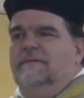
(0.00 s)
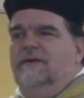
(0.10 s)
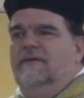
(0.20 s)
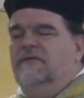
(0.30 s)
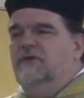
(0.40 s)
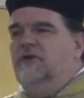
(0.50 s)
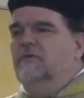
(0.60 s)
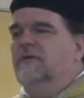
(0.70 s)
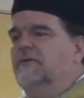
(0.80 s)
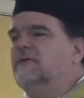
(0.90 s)
We have nothing to
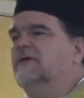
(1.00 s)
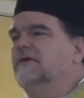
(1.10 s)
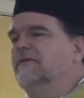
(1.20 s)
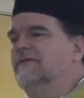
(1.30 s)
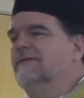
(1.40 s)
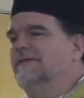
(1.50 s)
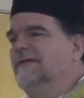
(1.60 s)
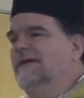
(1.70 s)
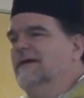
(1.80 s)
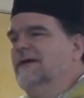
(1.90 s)
do with other girls.
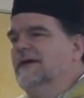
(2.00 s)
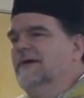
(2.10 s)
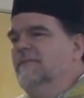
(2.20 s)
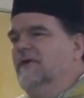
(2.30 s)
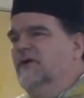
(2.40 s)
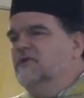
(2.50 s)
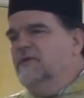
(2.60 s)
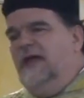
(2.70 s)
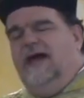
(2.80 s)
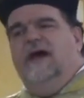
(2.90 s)
Because
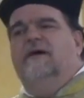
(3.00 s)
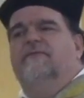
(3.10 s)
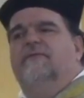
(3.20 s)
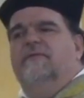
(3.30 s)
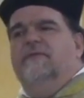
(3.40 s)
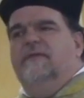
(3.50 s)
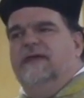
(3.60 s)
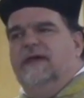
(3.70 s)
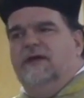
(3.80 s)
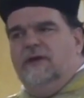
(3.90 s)
we have
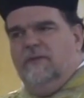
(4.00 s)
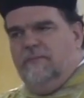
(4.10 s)
the